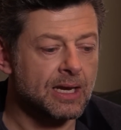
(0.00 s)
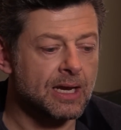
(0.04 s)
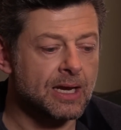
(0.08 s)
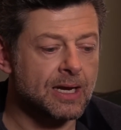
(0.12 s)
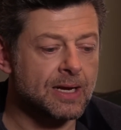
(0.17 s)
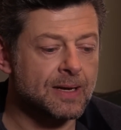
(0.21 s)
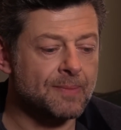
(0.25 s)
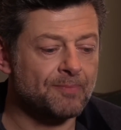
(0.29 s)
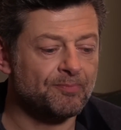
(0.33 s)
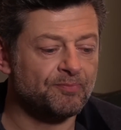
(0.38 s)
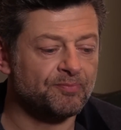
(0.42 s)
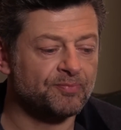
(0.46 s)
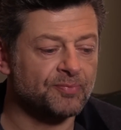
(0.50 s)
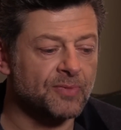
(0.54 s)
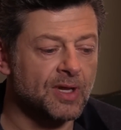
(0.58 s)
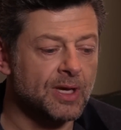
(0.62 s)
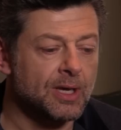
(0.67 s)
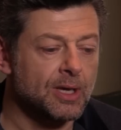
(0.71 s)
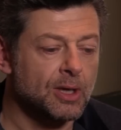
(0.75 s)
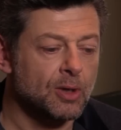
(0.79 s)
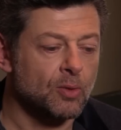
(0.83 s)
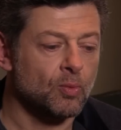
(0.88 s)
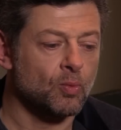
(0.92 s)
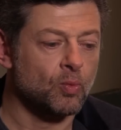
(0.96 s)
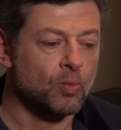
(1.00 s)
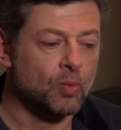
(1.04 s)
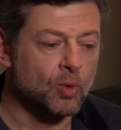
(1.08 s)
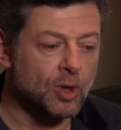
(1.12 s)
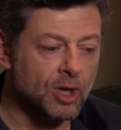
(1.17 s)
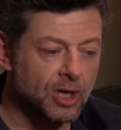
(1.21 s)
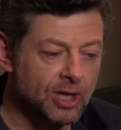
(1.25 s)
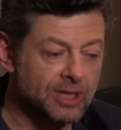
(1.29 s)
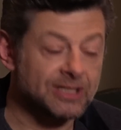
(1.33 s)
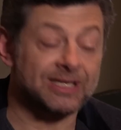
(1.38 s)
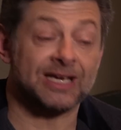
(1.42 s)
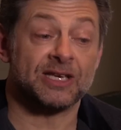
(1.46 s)
um,
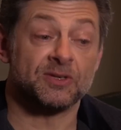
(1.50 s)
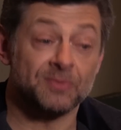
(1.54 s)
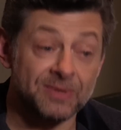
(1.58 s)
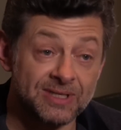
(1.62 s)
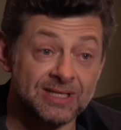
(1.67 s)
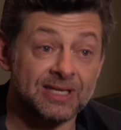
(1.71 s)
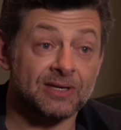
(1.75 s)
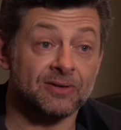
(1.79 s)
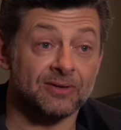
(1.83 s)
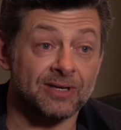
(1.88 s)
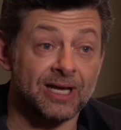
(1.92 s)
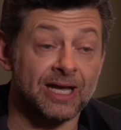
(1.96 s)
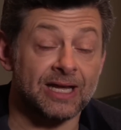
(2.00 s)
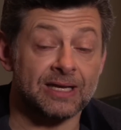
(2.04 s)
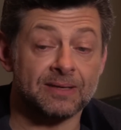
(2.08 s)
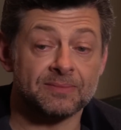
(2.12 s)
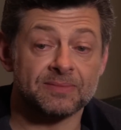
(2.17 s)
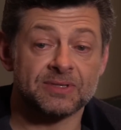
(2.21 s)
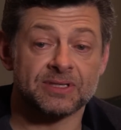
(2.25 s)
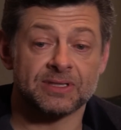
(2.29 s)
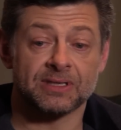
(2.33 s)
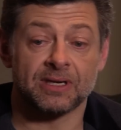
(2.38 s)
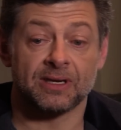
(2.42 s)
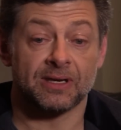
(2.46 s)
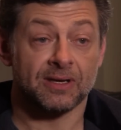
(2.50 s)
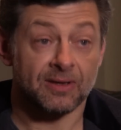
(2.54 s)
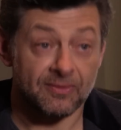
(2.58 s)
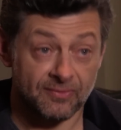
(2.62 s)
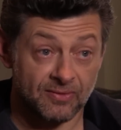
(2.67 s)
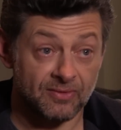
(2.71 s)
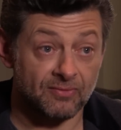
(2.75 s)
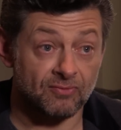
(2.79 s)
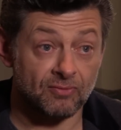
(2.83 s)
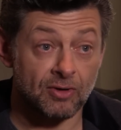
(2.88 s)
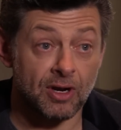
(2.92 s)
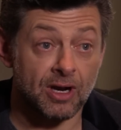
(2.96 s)
worked as we did on Apes, uh,
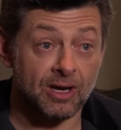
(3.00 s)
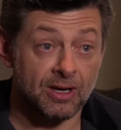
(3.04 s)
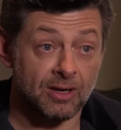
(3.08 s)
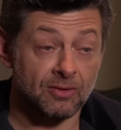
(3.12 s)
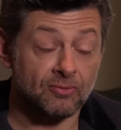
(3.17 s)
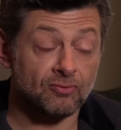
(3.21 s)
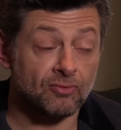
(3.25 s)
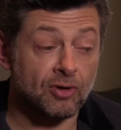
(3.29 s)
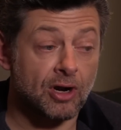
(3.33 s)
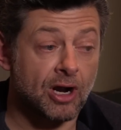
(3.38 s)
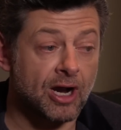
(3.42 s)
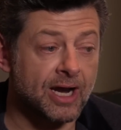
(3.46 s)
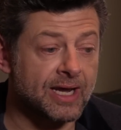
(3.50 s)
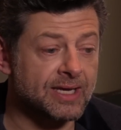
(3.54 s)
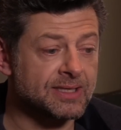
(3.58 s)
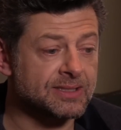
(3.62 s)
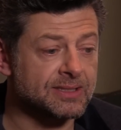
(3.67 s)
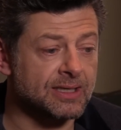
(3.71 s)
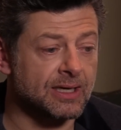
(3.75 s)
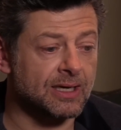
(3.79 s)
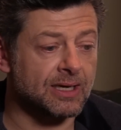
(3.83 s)
the ro uh, Rise.